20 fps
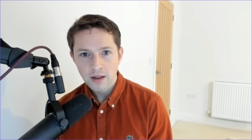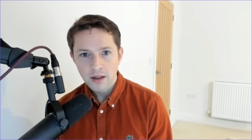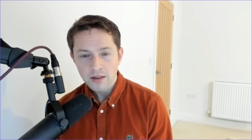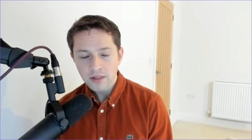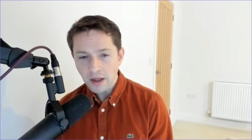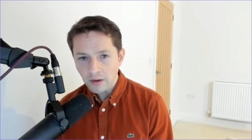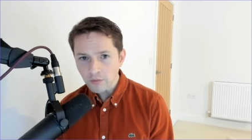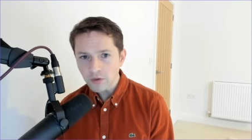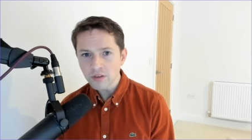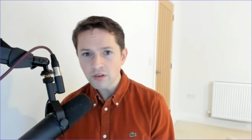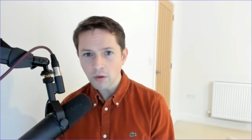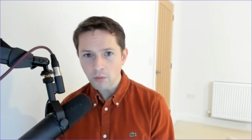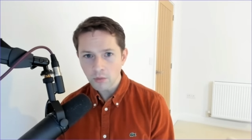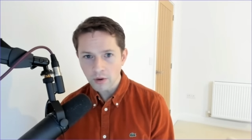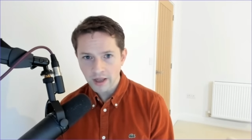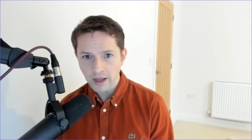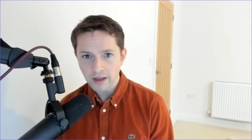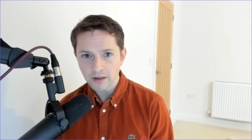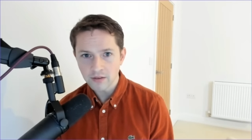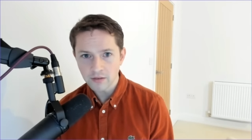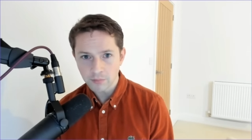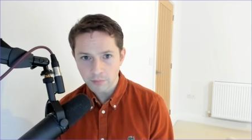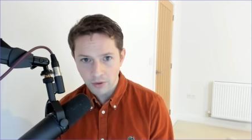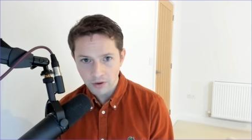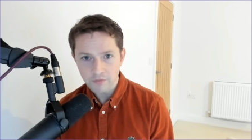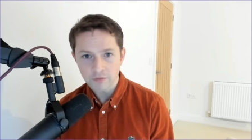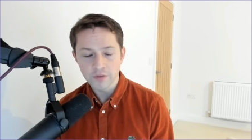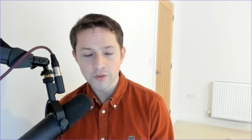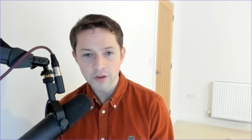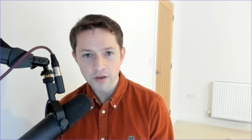That result against
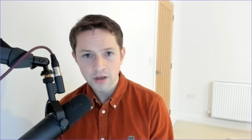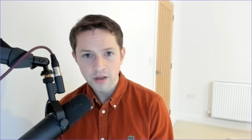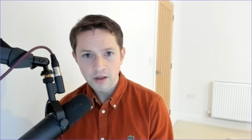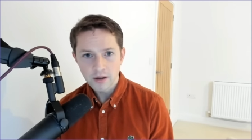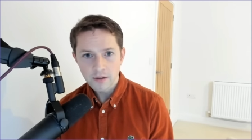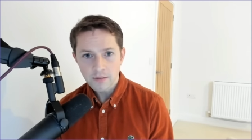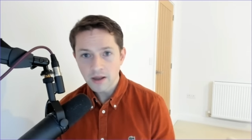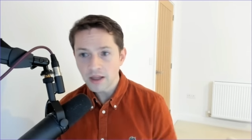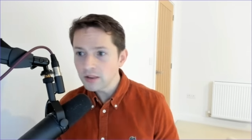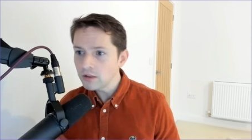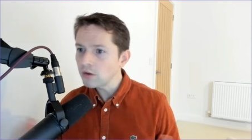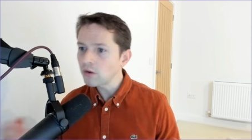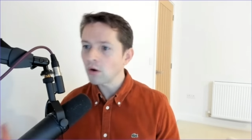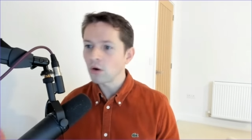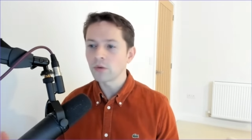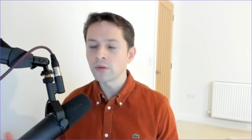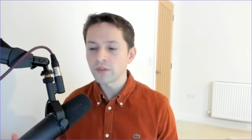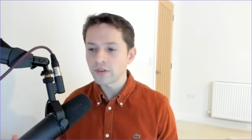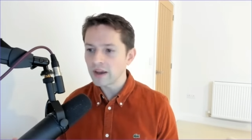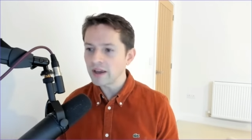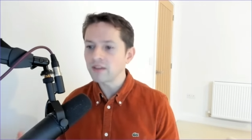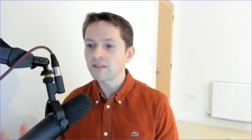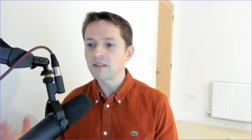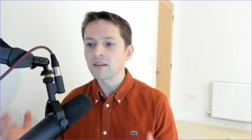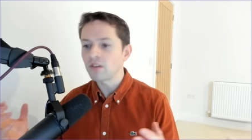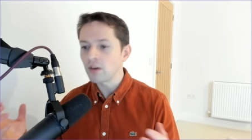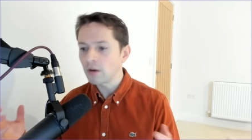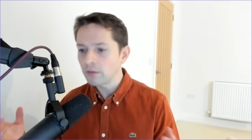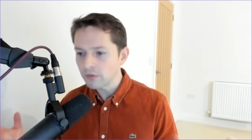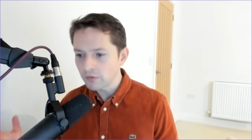Brentford, in the context, in
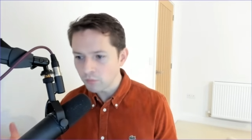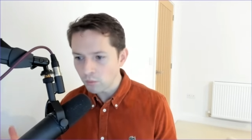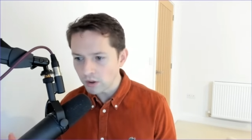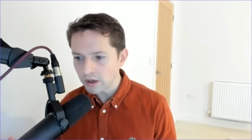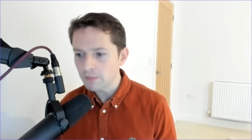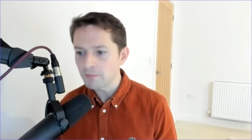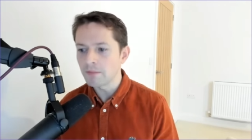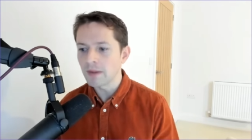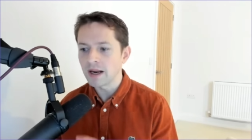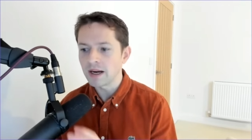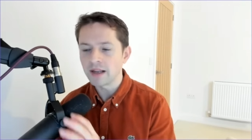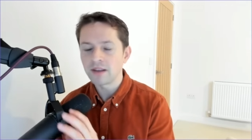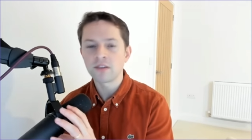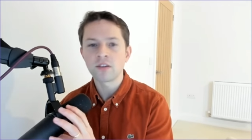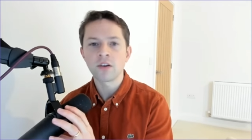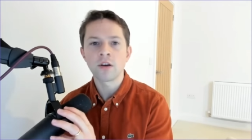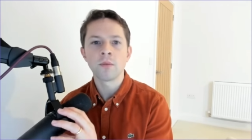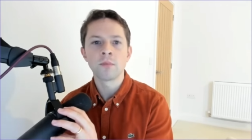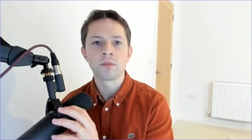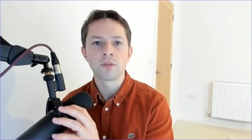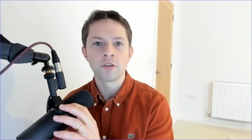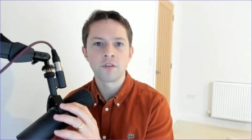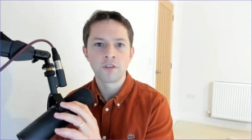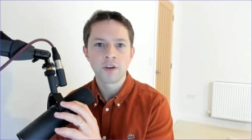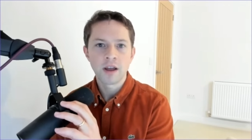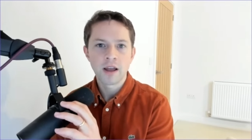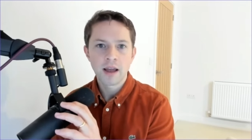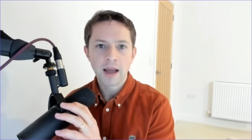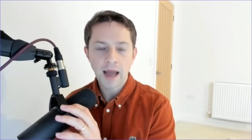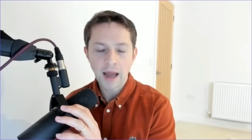terms of what it meant, in terms of
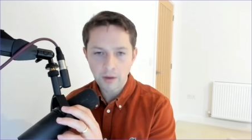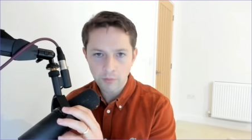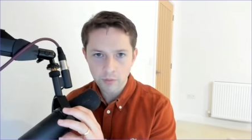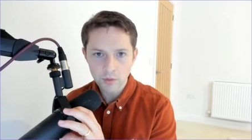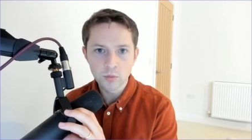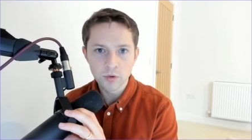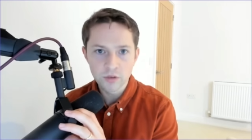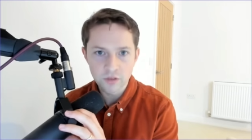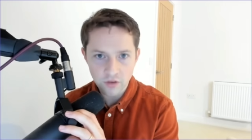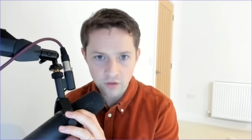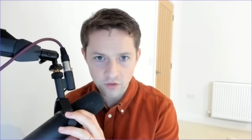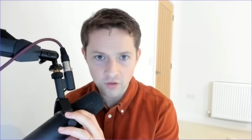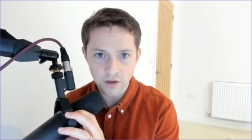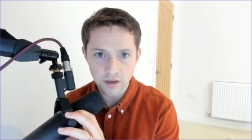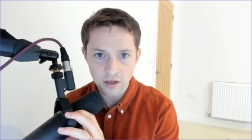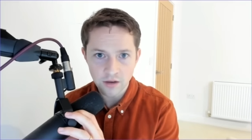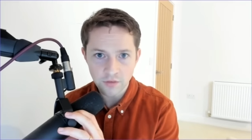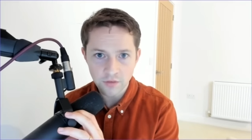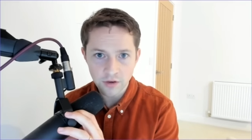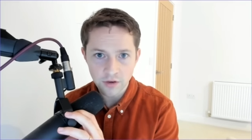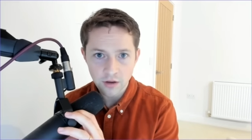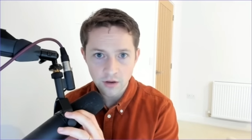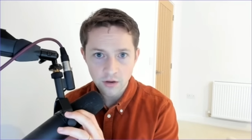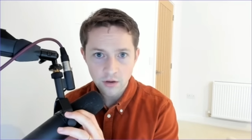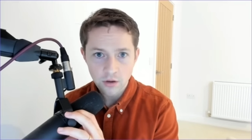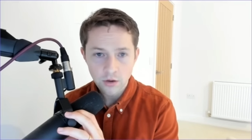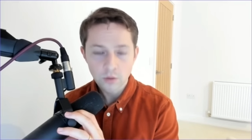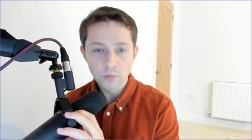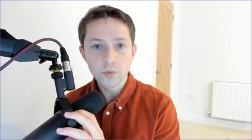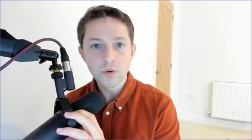how it was achieved,
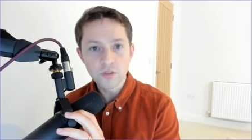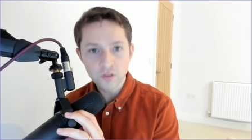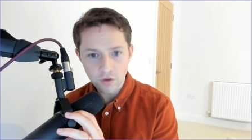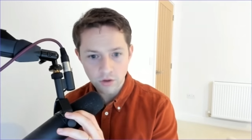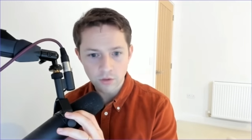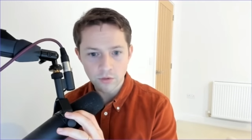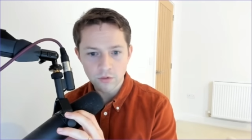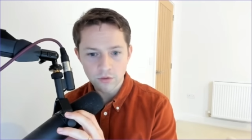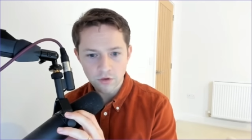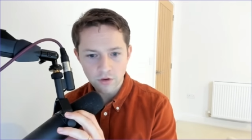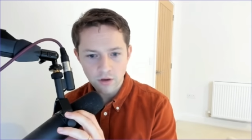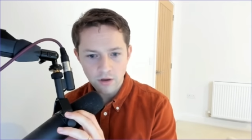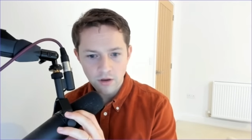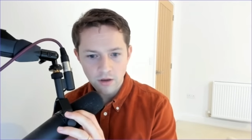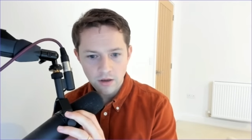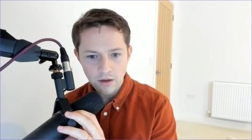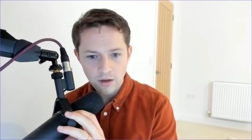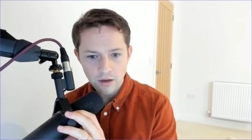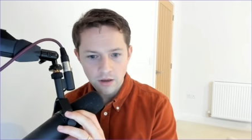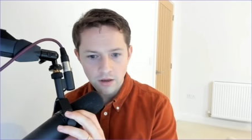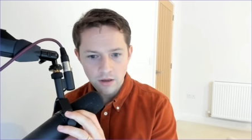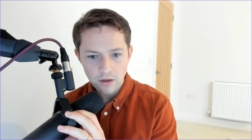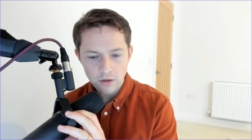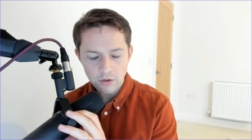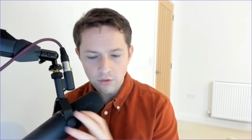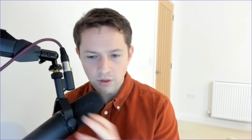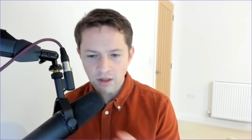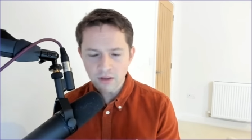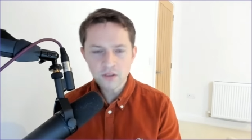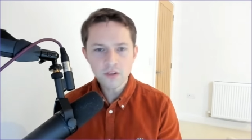was huge.
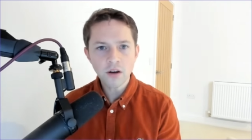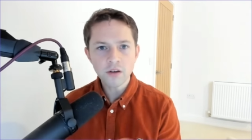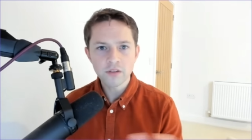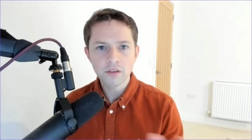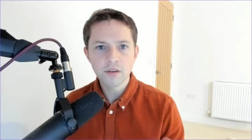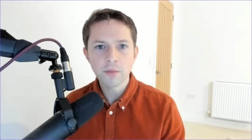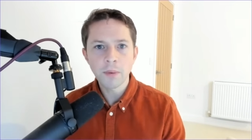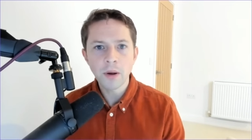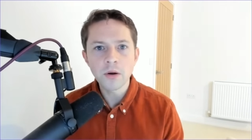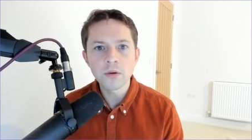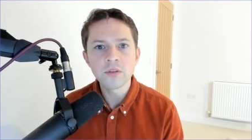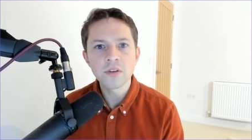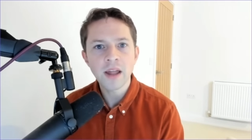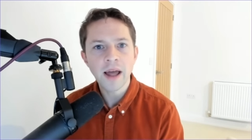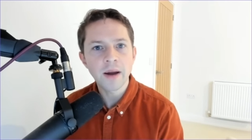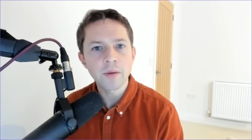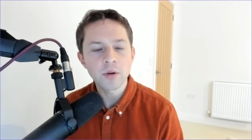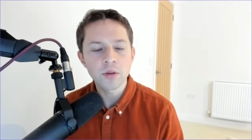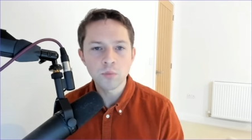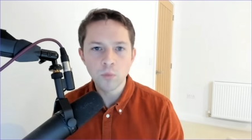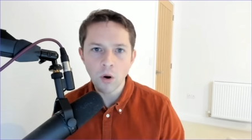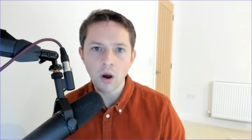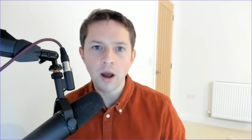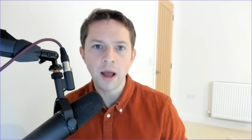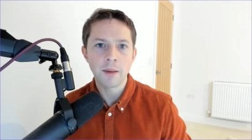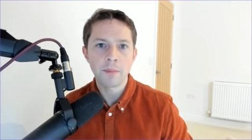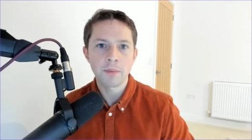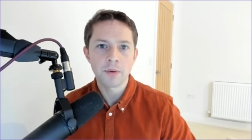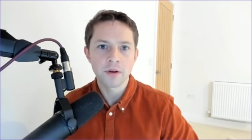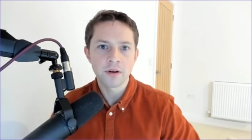You then juxtapose that with what
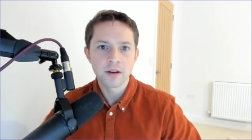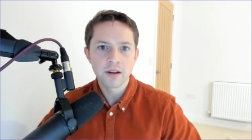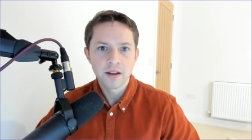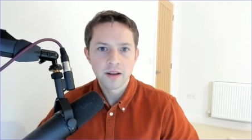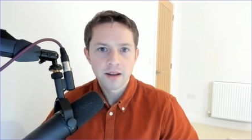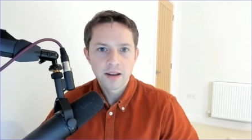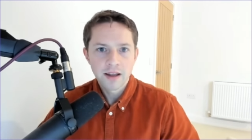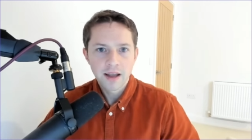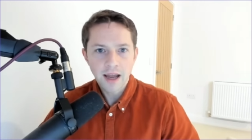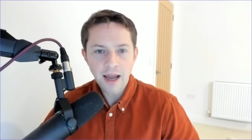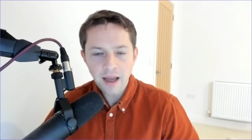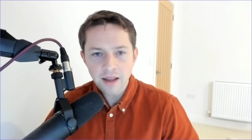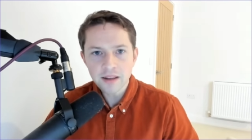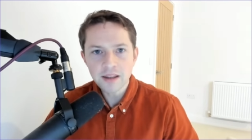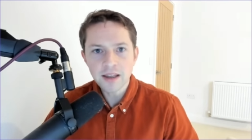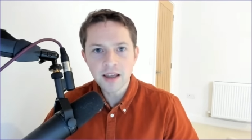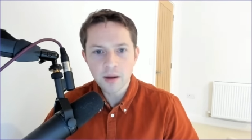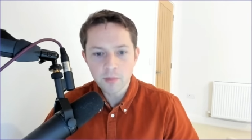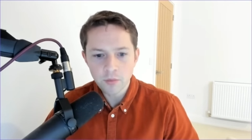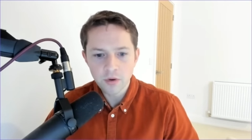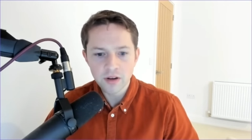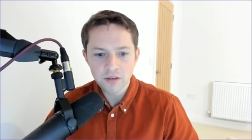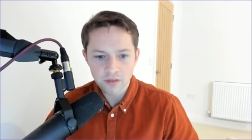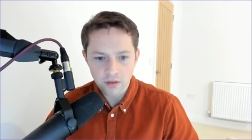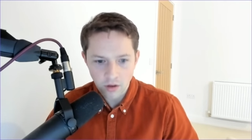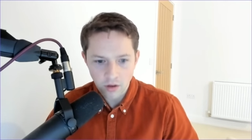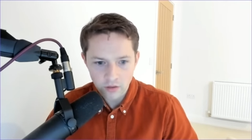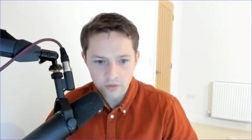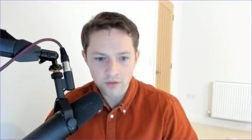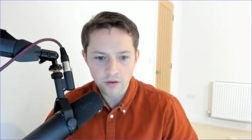happened at the Emirates
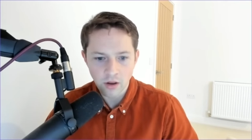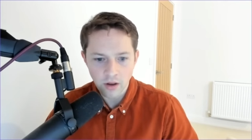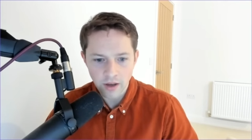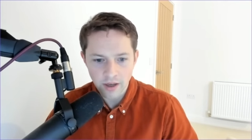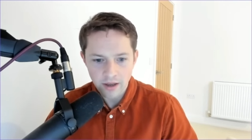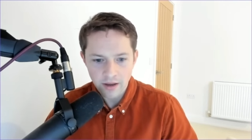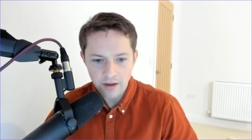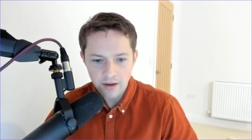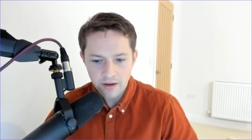last night.